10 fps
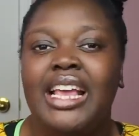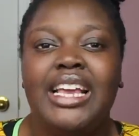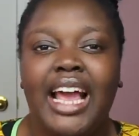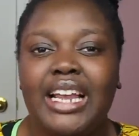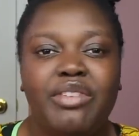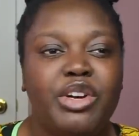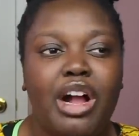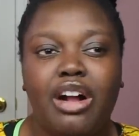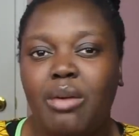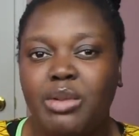he can't even
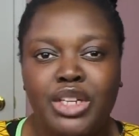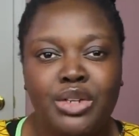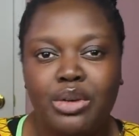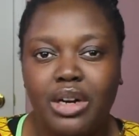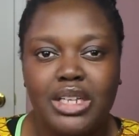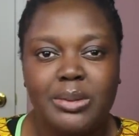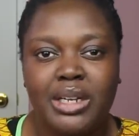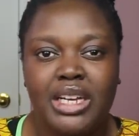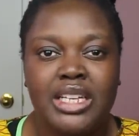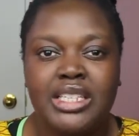crack on with the new girls
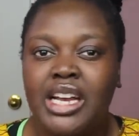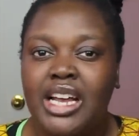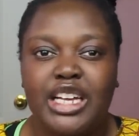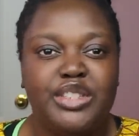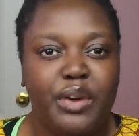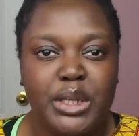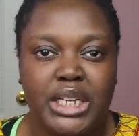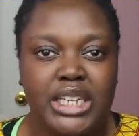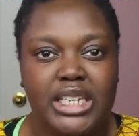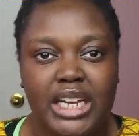because he's focused
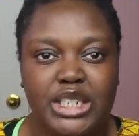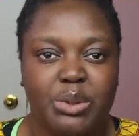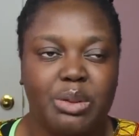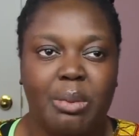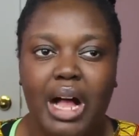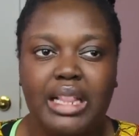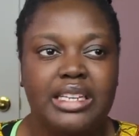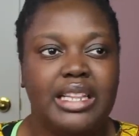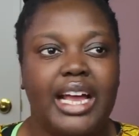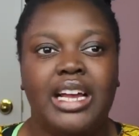on his connection with
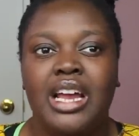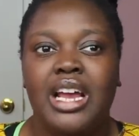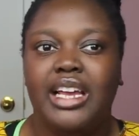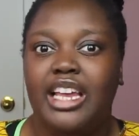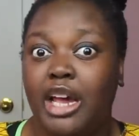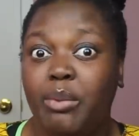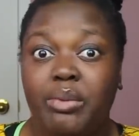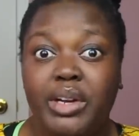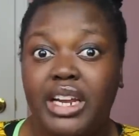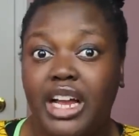Molly. Like, can we
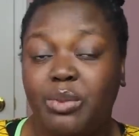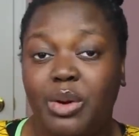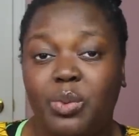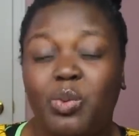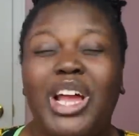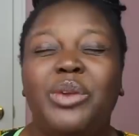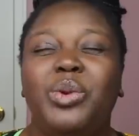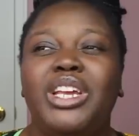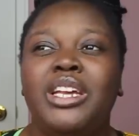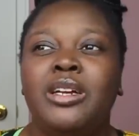reconnect? Can
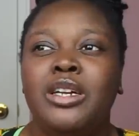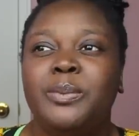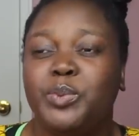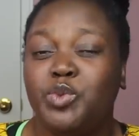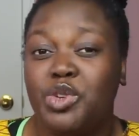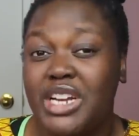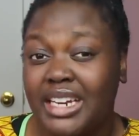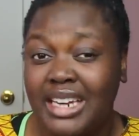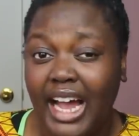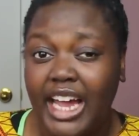we
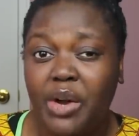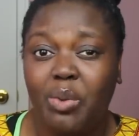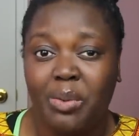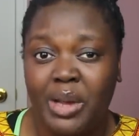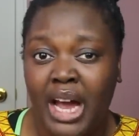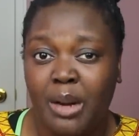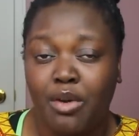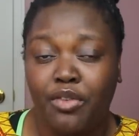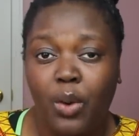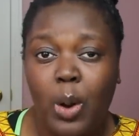reignite what we had
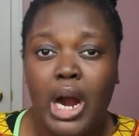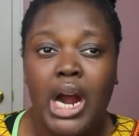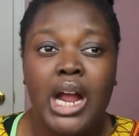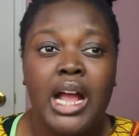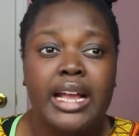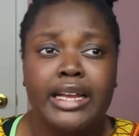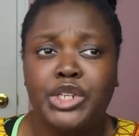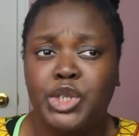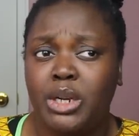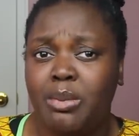before? Is
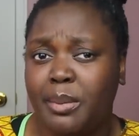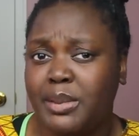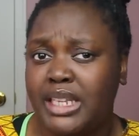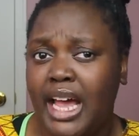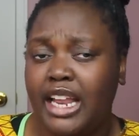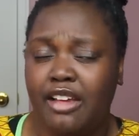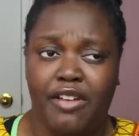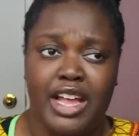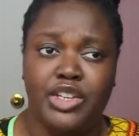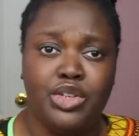she going to be upset if
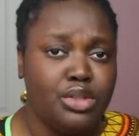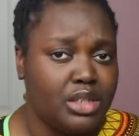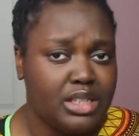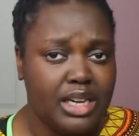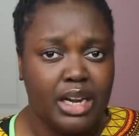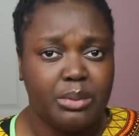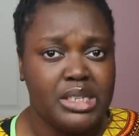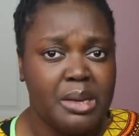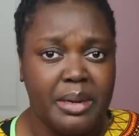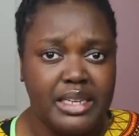I do start to connect with
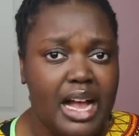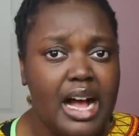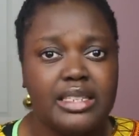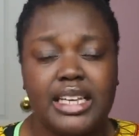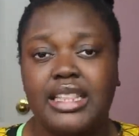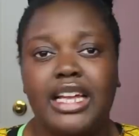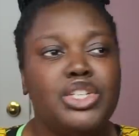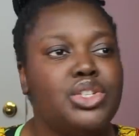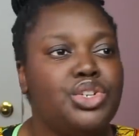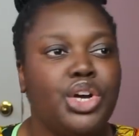somebody else? Like, they
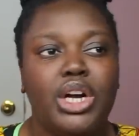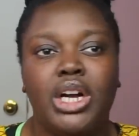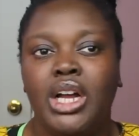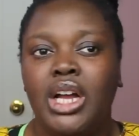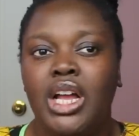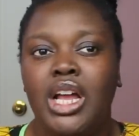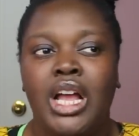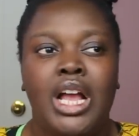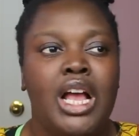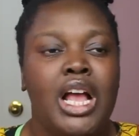just took
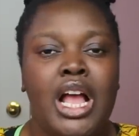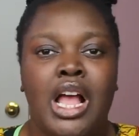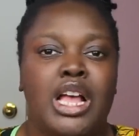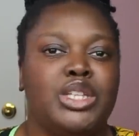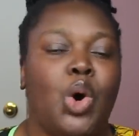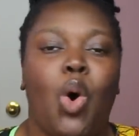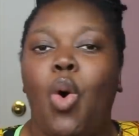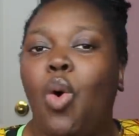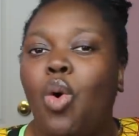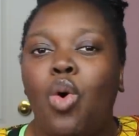his
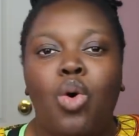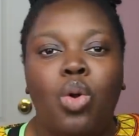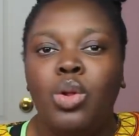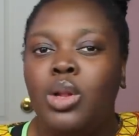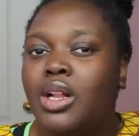whole